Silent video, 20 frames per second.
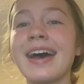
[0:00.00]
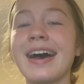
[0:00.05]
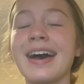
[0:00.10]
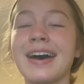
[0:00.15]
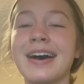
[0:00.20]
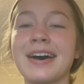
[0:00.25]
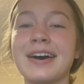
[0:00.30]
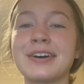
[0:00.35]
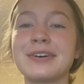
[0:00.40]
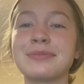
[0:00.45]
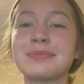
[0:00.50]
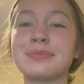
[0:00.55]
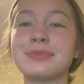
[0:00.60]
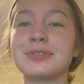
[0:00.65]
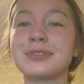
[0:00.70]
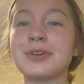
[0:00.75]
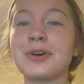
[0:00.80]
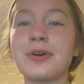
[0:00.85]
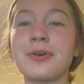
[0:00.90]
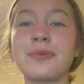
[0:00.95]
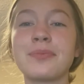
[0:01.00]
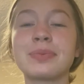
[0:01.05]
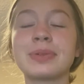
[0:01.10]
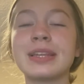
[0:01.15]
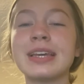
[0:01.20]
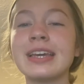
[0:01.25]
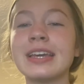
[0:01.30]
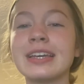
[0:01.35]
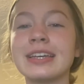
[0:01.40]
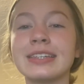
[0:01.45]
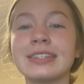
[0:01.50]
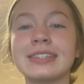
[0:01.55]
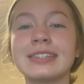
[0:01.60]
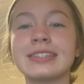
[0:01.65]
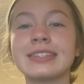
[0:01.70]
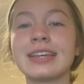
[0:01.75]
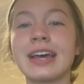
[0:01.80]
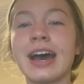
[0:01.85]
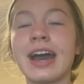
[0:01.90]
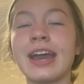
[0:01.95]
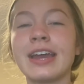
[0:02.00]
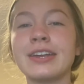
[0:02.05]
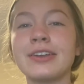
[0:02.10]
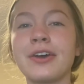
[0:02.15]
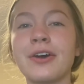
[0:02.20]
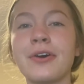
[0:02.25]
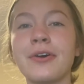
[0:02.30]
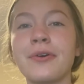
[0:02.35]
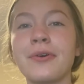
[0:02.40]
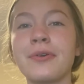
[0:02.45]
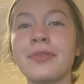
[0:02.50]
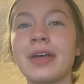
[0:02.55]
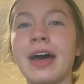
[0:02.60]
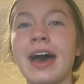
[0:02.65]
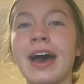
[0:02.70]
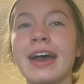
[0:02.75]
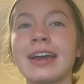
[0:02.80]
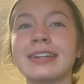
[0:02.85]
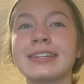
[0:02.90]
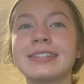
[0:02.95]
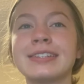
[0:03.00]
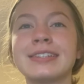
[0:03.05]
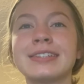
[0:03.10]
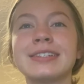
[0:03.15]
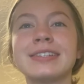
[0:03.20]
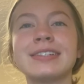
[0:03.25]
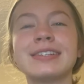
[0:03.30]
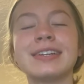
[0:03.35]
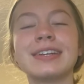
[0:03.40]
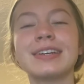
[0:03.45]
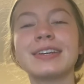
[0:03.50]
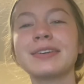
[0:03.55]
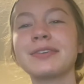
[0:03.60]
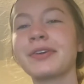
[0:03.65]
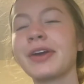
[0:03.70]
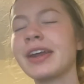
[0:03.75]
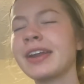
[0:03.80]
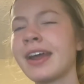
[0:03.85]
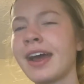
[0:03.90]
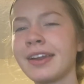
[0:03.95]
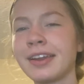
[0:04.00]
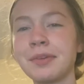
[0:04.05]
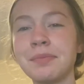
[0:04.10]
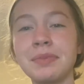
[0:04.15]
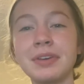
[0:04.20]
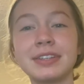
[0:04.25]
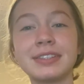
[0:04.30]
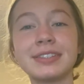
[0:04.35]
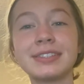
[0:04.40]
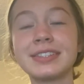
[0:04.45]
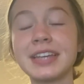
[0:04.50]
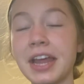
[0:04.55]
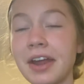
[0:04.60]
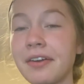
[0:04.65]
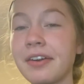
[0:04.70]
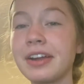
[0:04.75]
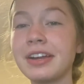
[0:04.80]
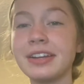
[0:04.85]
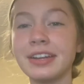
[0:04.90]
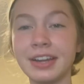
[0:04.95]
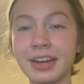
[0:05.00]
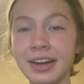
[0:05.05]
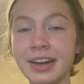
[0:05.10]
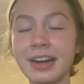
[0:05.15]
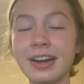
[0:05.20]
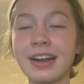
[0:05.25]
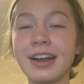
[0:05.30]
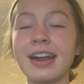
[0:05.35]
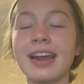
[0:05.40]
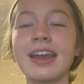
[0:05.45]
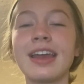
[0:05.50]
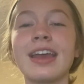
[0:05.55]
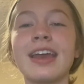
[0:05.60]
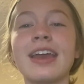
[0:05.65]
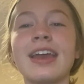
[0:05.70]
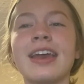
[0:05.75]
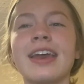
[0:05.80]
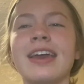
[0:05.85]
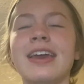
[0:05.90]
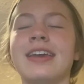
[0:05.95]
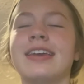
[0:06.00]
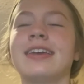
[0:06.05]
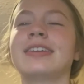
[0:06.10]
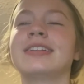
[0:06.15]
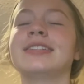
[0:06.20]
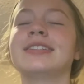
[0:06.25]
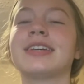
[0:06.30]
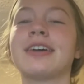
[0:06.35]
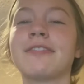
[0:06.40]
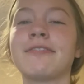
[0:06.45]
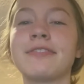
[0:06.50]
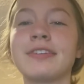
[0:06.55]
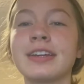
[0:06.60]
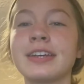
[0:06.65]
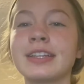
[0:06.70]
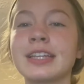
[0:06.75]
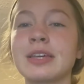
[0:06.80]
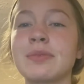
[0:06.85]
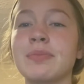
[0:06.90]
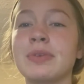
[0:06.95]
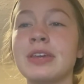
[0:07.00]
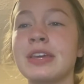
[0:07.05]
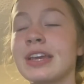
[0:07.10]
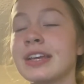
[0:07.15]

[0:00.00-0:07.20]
So please, I know that Grade 9 can be a scary year. It can definitely be